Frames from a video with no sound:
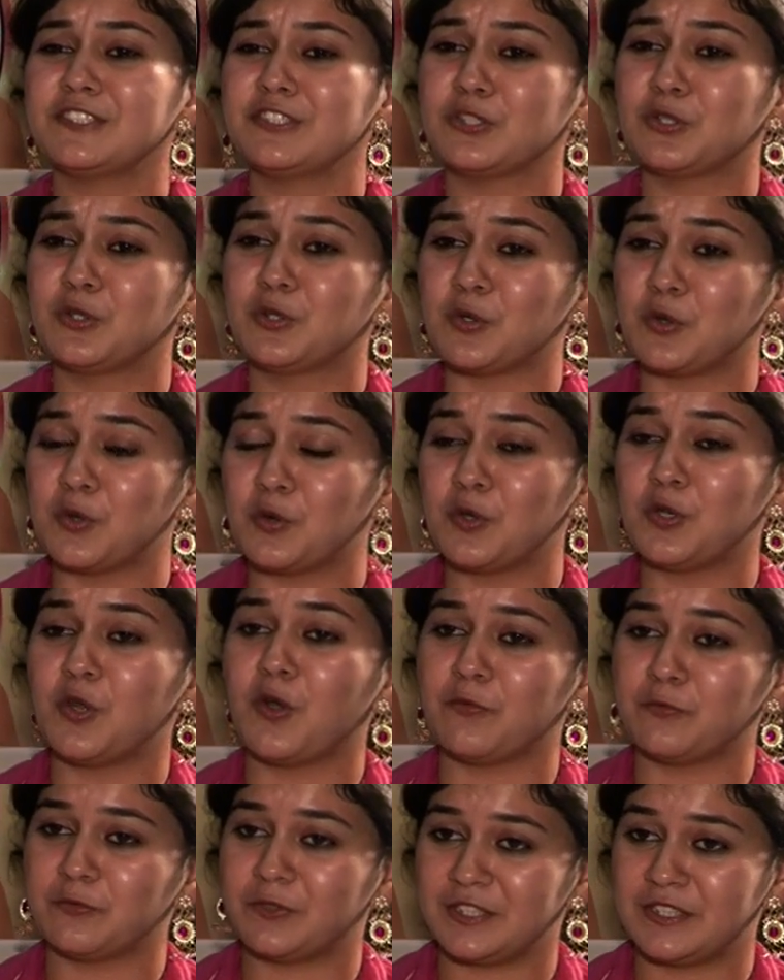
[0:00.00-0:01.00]
is the goal
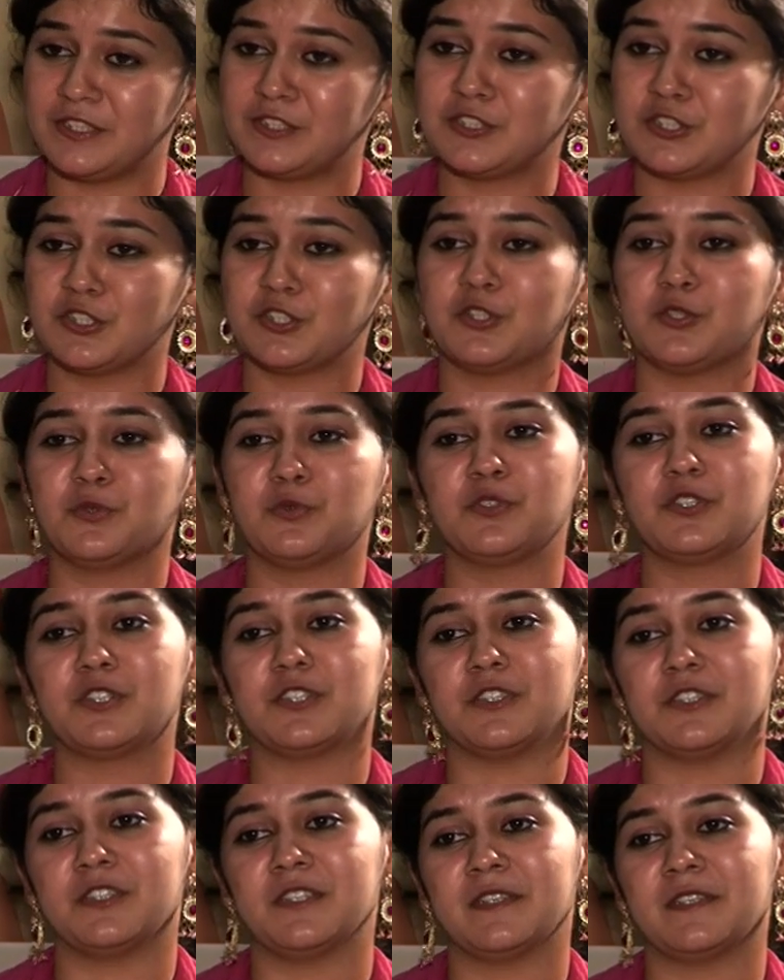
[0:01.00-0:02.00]
of the
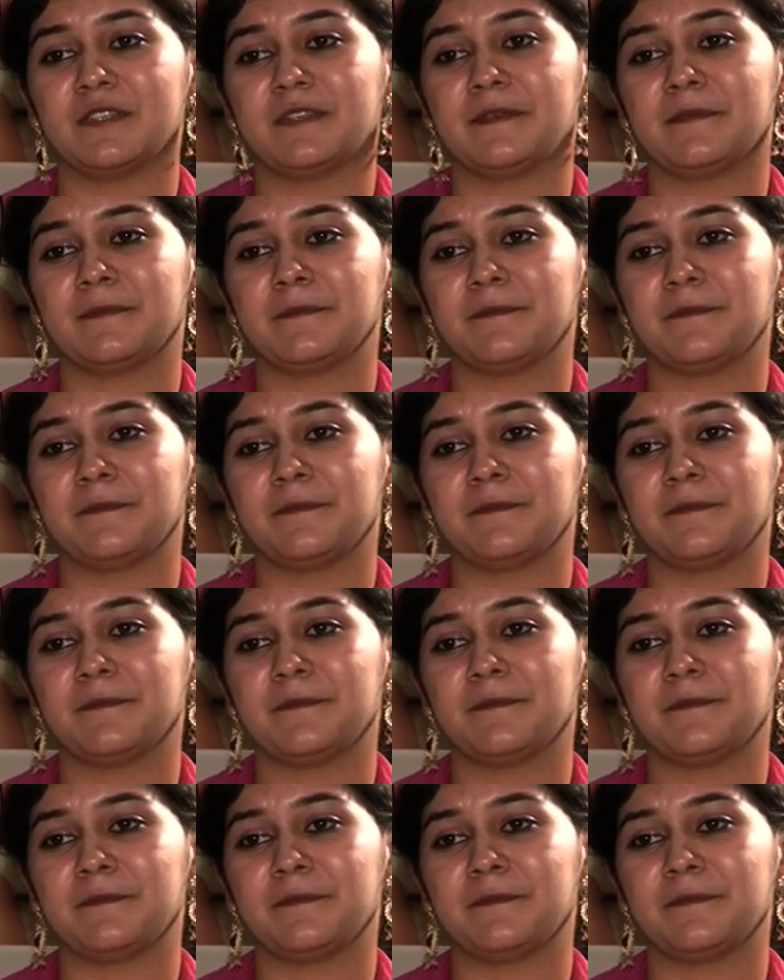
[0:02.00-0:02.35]
institution?